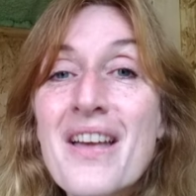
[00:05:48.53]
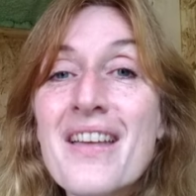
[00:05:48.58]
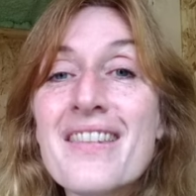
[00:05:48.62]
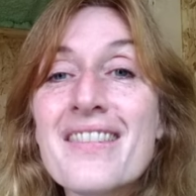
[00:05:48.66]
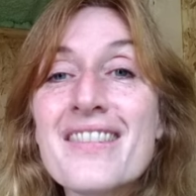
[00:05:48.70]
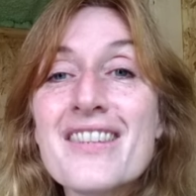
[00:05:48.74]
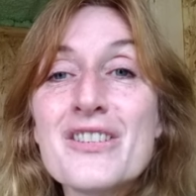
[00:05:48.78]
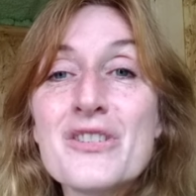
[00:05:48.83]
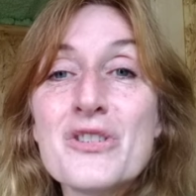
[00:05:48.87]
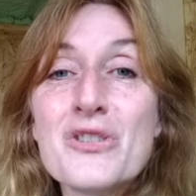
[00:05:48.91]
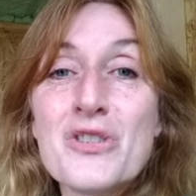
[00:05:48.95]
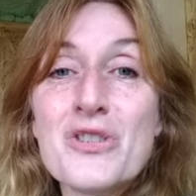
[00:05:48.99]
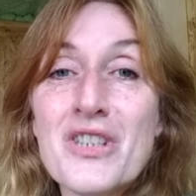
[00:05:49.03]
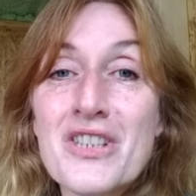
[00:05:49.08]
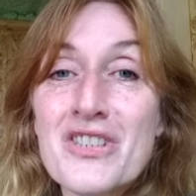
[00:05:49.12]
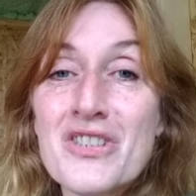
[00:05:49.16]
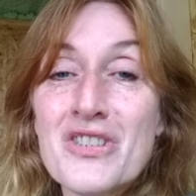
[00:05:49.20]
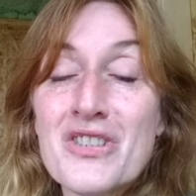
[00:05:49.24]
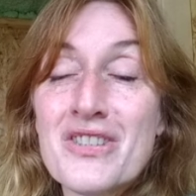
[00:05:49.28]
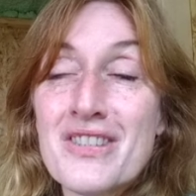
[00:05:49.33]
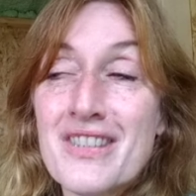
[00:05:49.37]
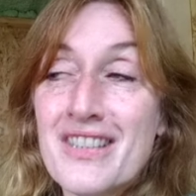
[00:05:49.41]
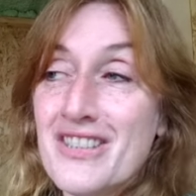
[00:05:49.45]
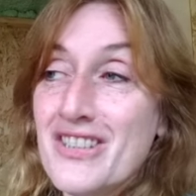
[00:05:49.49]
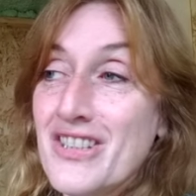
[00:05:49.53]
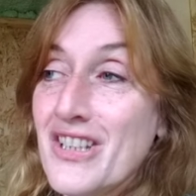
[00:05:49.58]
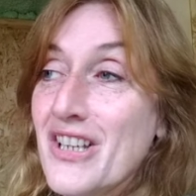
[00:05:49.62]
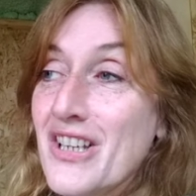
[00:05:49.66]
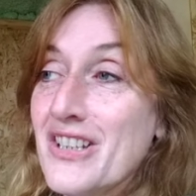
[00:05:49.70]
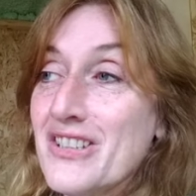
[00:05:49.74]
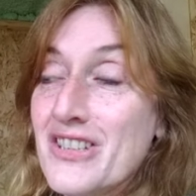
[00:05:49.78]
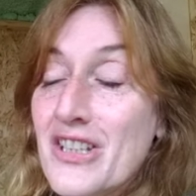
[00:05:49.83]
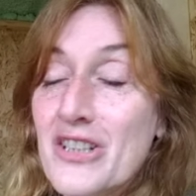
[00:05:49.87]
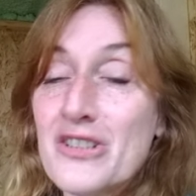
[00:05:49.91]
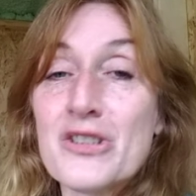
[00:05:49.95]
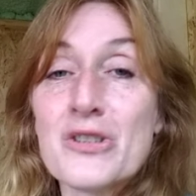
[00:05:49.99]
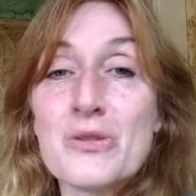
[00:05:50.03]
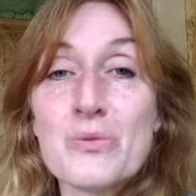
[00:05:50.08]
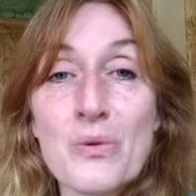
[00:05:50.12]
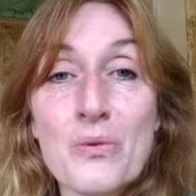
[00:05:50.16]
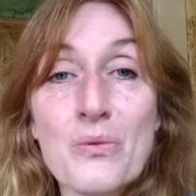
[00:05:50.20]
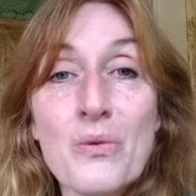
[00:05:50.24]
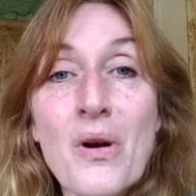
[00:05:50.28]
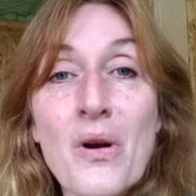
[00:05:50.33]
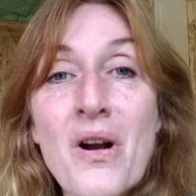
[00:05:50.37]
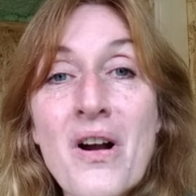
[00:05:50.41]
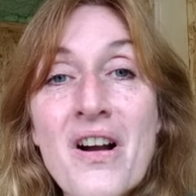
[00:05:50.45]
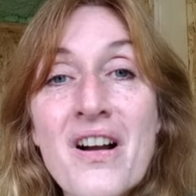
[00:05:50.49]
the judges were
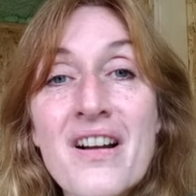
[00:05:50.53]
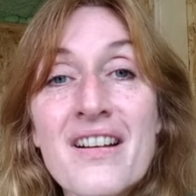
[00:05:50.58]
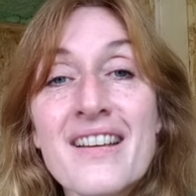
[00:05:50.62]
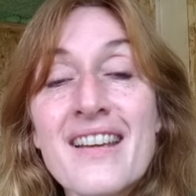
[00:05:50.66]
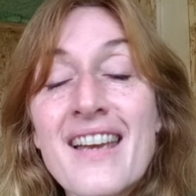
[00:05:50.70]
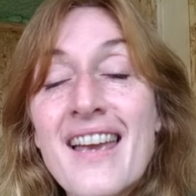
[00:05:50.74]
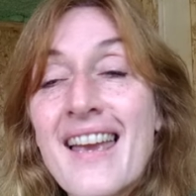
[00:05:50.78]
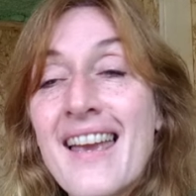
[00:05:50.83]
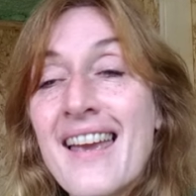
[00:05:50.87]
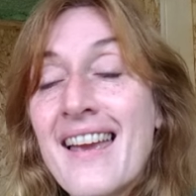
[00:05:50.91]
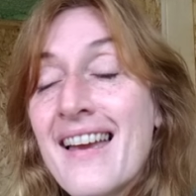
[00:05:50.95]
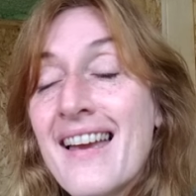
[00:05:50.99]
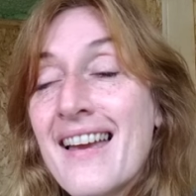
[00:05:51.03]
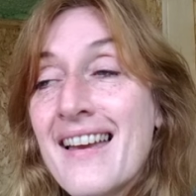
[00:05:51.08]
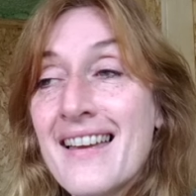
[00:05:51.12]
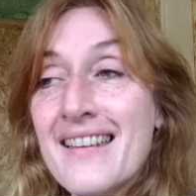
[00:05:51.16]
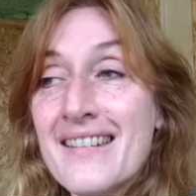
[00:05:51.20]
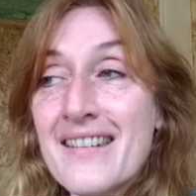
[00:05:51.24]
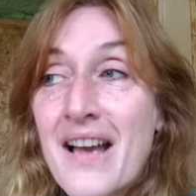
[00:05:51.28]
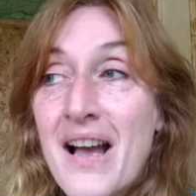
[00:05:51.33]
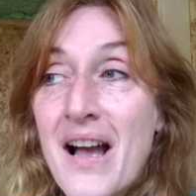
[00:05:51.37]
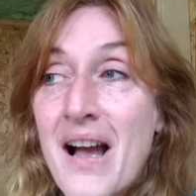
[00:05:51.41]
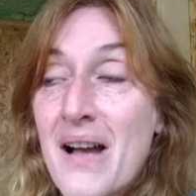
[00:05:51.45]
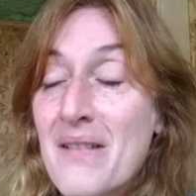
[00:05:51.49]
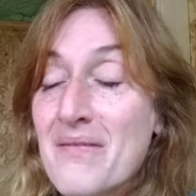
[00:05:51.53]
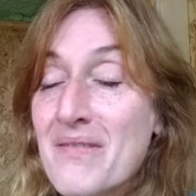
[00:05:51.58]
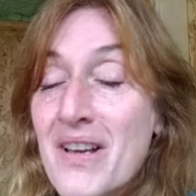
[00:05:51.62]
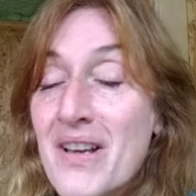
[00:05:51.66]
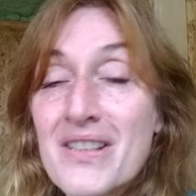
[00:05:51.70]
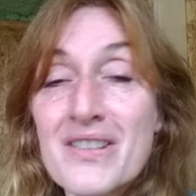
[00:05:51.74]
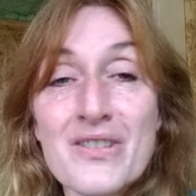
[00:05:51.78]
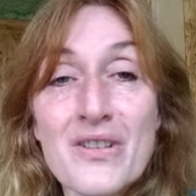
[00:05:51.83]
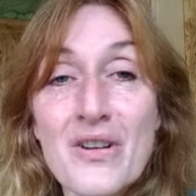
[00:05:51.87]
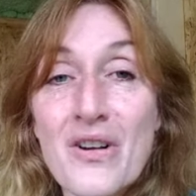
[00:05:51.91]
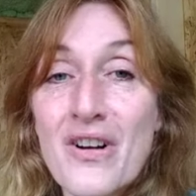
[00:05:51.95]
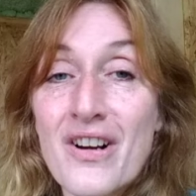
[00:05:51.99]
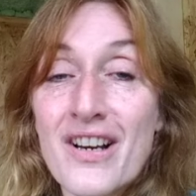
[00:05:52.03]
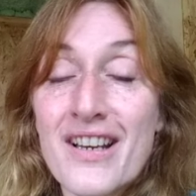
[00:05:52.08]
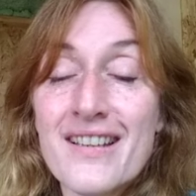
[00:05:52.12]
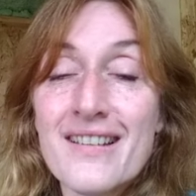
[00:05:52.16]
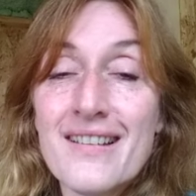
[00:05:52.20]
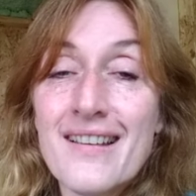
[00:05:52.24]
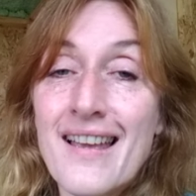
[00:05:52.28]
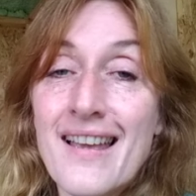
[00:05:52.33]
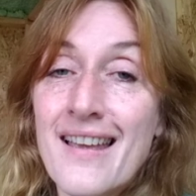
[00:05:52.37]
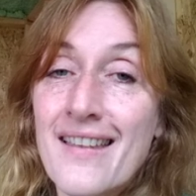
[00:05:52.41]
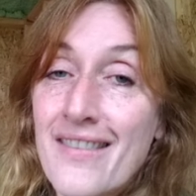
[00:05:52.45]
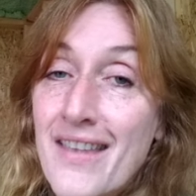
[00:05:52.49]
wrong and I'm not sorry.
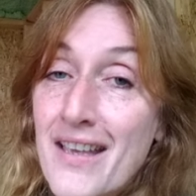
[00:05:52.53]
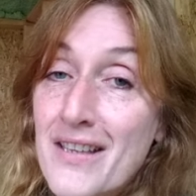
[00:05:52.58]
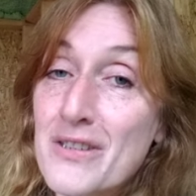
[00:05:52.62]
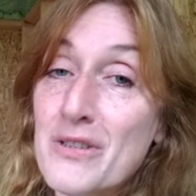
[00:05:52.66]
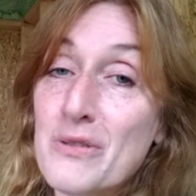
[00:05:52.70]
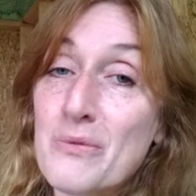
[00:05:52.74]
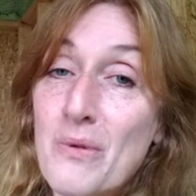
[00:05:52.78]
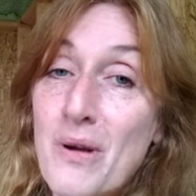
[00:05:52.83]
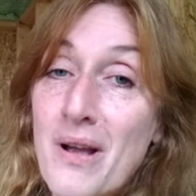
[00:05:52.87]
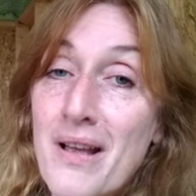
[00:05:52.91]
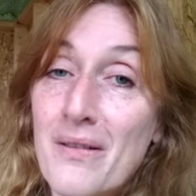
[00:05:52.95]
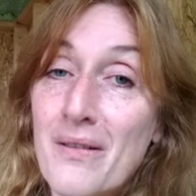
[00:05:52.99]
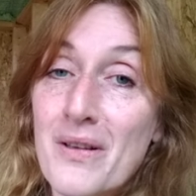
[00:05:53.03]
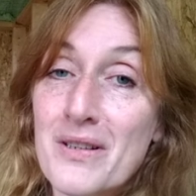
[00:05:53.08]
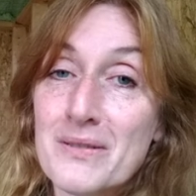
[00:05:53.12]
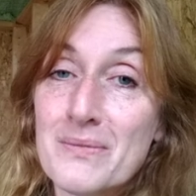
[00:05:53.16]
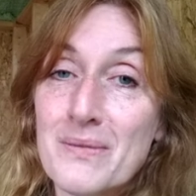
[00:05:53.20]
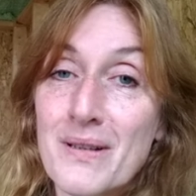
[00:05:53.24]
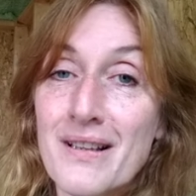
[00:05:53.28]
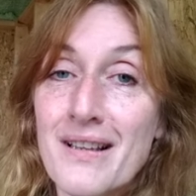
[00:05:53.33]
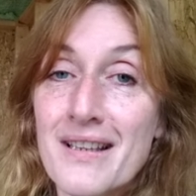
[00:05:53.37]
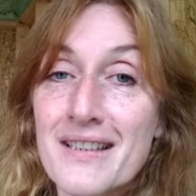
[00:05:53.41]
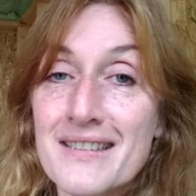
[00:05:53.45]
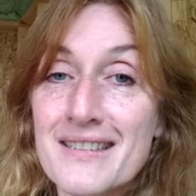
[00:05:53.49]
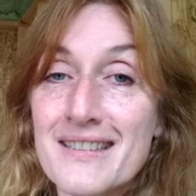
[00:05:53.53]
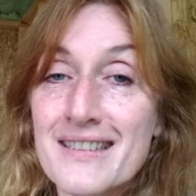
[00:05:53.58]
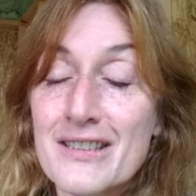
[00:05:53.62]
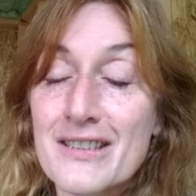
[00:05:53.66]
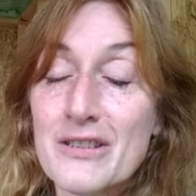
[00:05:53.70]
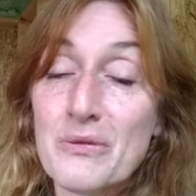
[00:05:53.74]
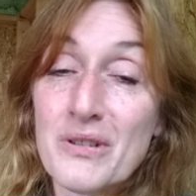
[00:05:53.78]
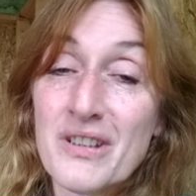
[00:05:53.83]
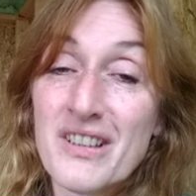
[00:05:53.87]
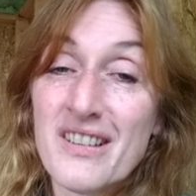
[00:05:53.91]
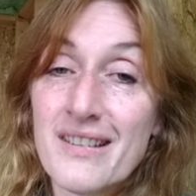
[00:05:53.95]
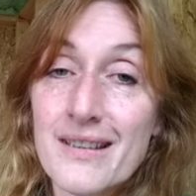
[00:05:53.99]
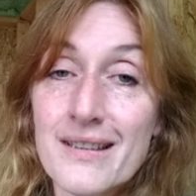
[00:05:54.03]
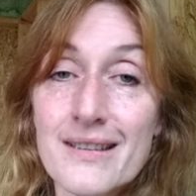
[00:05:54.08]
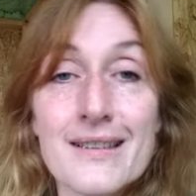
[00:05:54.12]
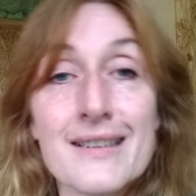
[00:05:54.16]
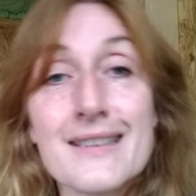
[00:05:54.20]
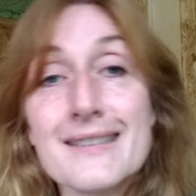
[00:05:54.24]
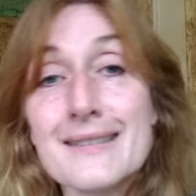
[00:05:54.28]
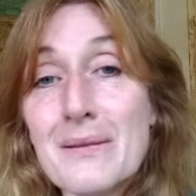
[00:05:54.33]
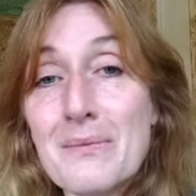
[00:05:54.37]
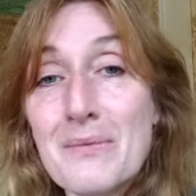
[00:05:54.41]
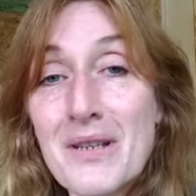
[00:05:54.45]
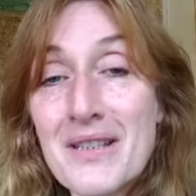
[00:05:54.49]
And that's why I lost my license, really,
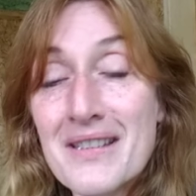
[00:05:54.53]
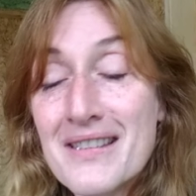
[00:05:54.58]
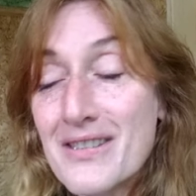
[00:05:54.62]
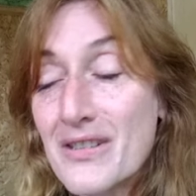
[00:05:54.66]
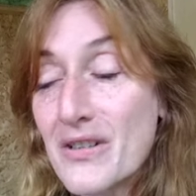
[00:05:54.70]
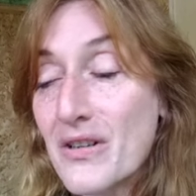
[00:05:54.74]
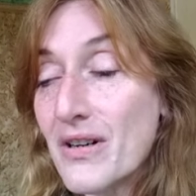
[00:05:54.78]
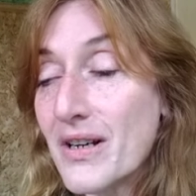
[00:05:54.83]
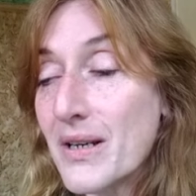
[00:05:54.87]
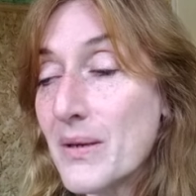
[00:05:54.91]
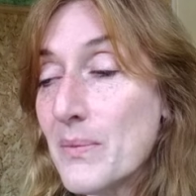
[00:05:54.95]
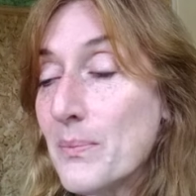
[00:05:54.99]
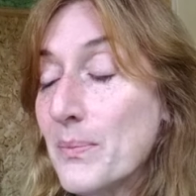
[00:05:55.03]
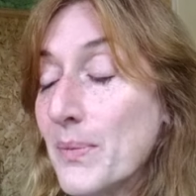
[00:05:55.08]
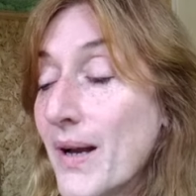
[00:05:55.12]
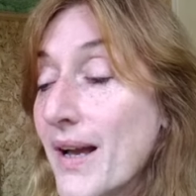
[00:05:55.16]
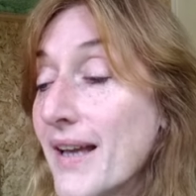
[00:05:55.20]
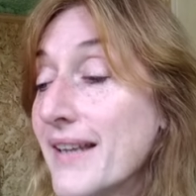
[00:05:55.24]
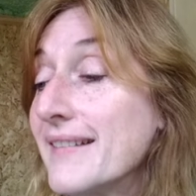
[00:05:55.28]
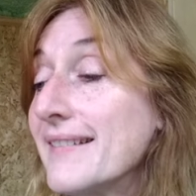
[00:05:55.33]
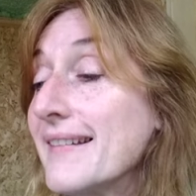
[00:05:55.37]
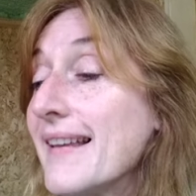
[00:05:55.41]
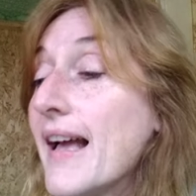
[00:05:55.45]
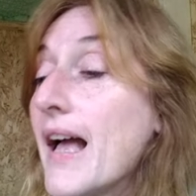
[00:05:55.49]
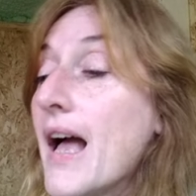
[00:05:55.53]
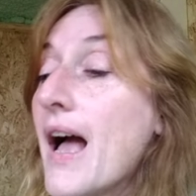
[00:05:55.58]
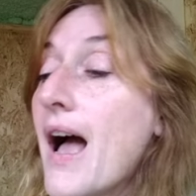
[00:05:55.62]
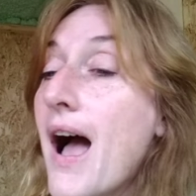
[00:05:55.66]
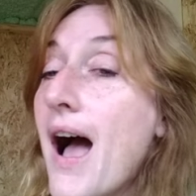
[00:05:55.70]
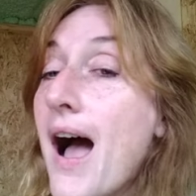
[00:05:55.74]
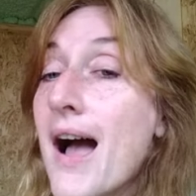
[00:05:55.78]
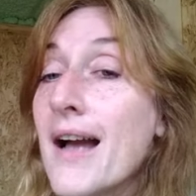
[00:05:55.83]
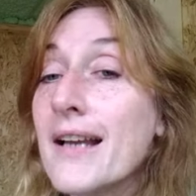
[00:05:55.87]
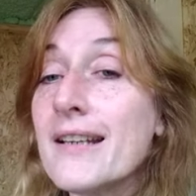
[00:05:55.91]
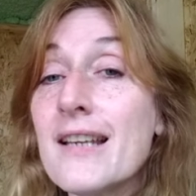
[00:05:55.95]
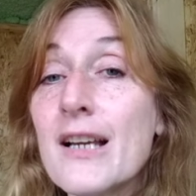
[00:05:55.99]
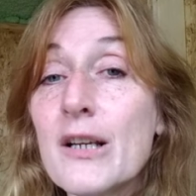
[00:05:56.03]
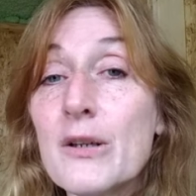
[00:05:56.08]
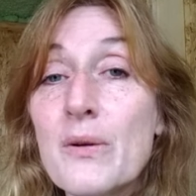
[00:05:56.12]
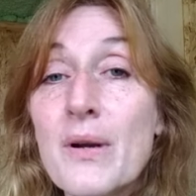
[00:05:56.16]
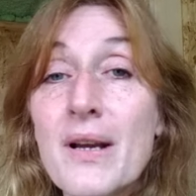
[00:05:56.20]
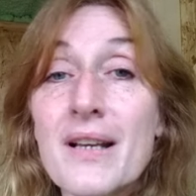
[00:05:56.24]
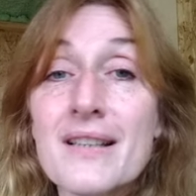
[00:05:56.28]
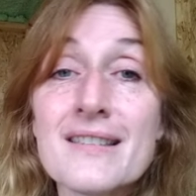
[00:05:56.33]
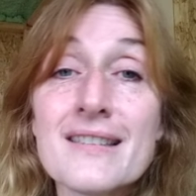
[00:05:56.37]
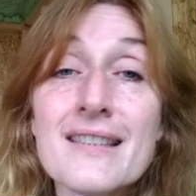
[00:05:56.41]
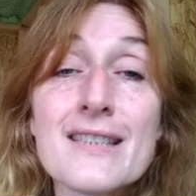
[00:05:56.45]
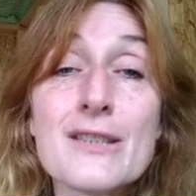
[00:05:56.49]
because I'm not sorry. But I
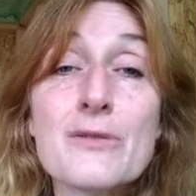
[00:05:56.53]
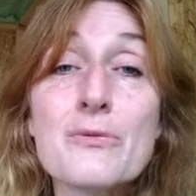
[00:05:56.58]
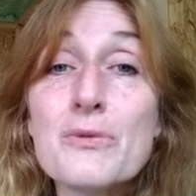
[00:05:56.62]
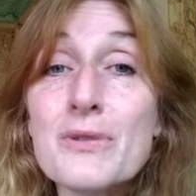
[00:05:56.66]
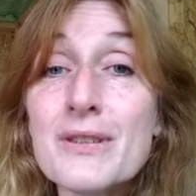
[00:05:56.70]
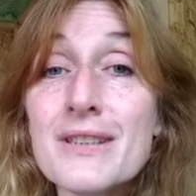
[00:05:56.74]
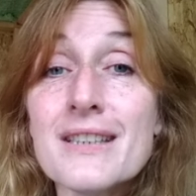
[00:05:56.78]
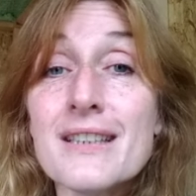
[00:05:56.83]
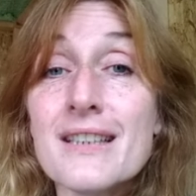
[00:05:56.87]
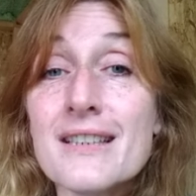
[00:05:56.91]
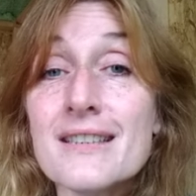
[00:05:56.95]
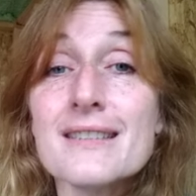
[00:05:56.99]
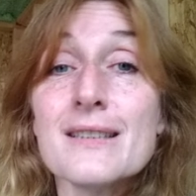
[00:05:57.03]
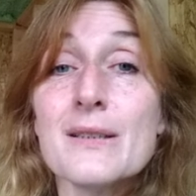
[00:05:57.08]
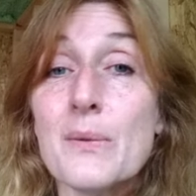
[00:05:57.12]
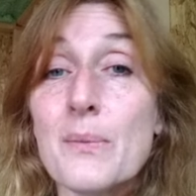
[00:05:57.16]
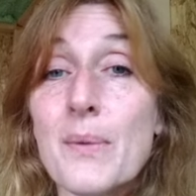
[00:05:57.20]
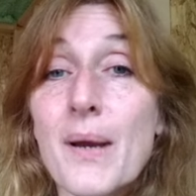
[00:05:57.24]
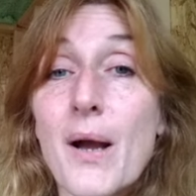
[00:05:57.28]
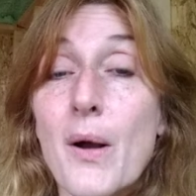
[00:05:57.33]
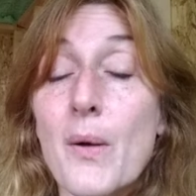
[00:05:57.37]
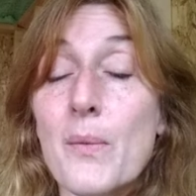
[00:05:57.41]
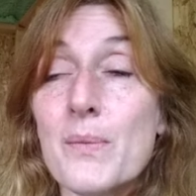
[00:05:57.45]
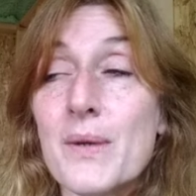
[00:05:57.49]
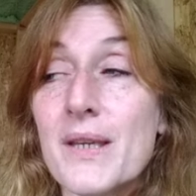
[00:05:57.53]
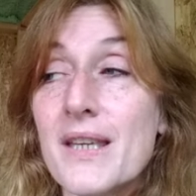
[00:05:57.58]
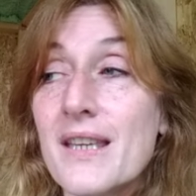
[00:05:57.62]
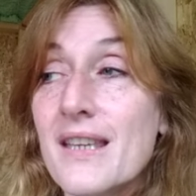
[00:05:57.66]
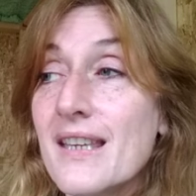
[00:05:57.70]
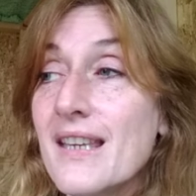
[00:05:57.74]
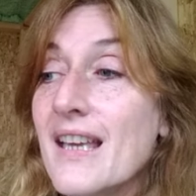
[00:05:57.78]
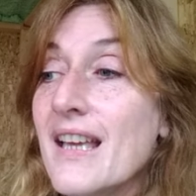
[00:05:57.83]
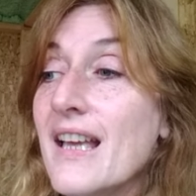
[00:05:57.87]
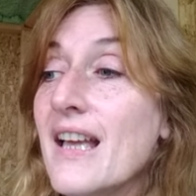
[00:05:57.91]
digress. This really isn't about me.